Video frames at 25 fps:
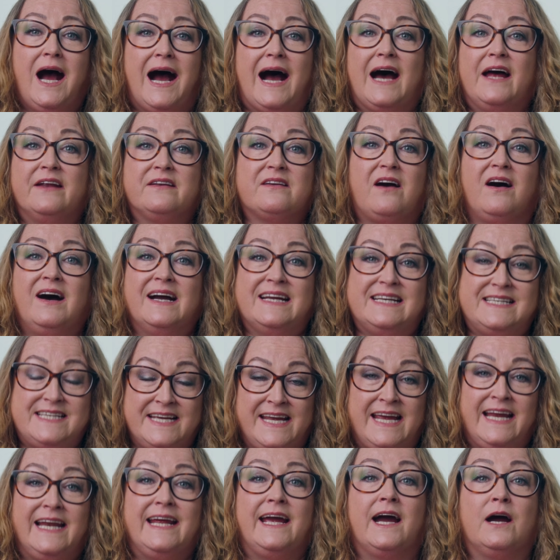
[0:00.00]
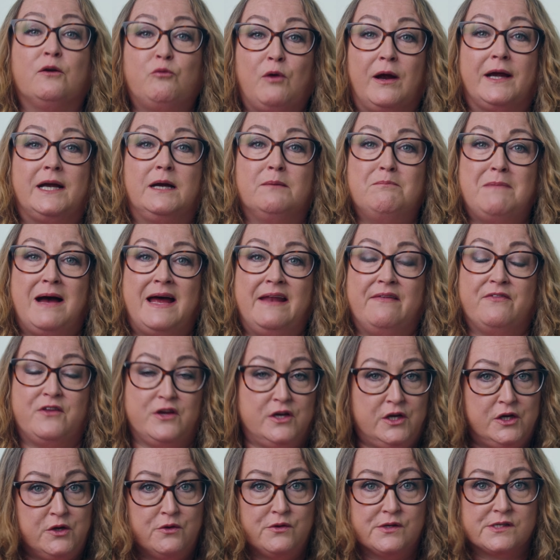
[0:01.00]
And ideally, I recommend that
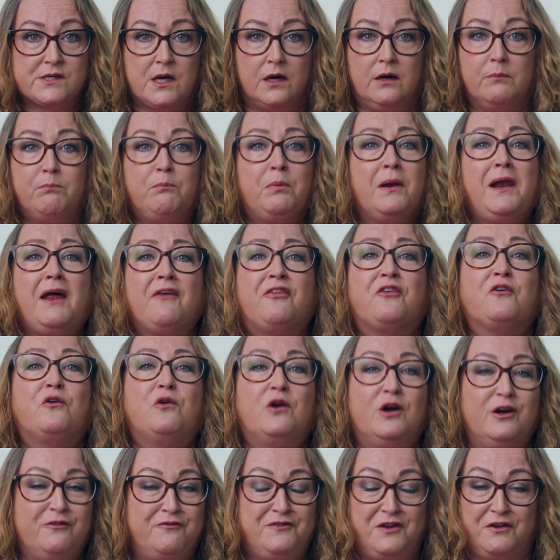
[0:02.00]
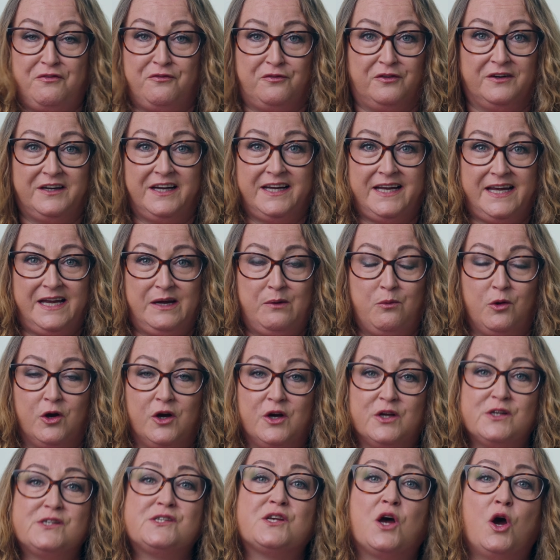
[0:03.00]
you use a plethora of different
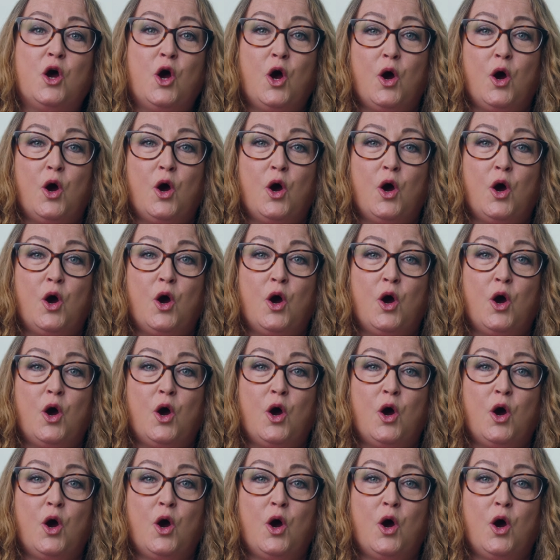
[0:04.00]
keywords,